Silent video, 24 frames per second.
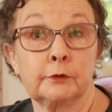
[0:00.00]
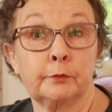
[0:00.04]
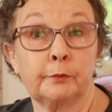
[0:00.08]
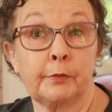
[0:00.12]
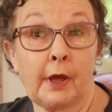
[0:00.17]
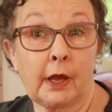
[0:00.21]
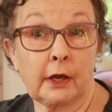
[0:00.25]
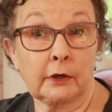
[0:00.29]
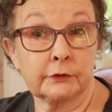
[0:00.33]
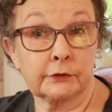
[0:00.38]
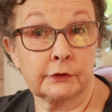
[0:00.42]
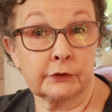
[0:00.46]
some
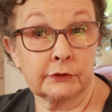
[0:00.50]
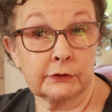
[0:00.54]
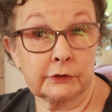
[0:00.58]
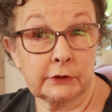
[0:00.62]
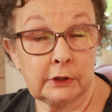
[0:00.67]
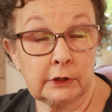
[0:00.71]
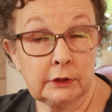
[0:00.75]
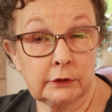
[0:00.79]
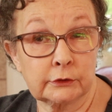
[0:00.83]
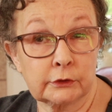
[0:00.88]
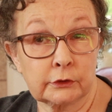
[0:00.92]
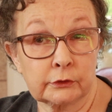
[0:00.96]
packs of
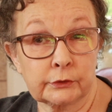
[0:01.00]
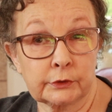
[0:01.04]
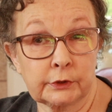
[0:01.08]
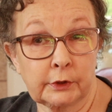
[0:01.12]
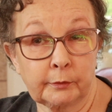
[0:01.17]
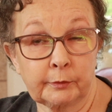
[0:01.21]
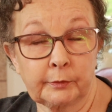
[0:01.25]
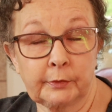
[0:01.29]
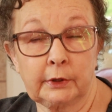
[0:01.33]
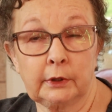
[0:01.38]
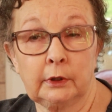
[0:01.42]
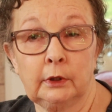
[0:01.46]
seeds or
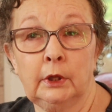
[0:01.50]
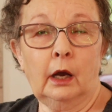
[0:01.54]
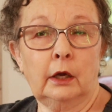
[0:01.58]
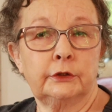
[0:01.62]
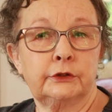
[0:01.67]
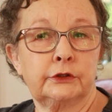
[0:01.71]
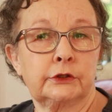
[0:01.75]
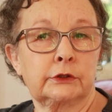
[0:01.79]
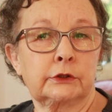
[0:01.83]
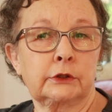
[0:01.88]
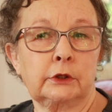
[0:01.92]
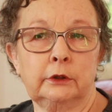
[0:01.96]
something. I
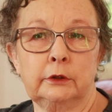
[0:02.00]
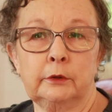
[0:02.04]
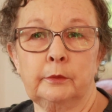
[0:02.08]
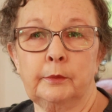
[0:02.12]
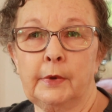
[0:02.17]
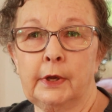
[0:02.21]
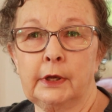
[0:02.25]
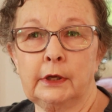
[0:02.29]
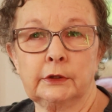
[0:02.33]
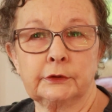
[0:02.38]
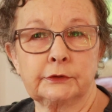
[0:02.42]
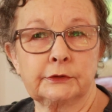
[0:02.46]
just got to
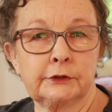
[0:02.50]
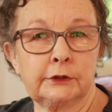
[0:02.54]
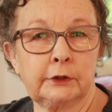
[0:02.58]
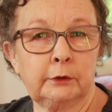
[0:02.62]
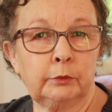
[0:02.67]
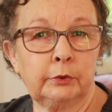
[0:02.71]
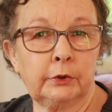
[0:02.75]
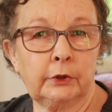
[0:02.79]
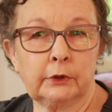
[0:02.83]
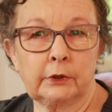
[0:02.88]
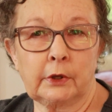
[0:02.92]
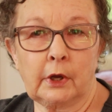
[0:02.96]
make it
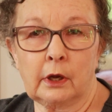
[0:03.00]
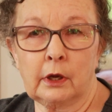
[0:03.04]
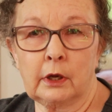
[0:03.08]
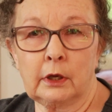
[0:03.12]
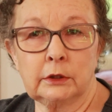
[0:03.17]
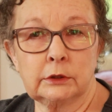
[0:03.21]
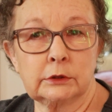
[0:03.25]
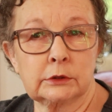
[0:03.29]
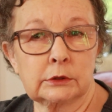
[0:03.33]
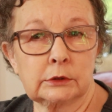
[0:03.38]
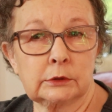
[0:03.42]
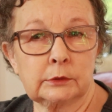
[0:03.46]
simple,
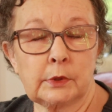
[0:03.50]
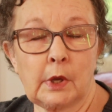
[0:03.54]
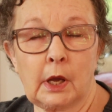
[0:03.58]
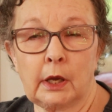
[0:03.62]
guys.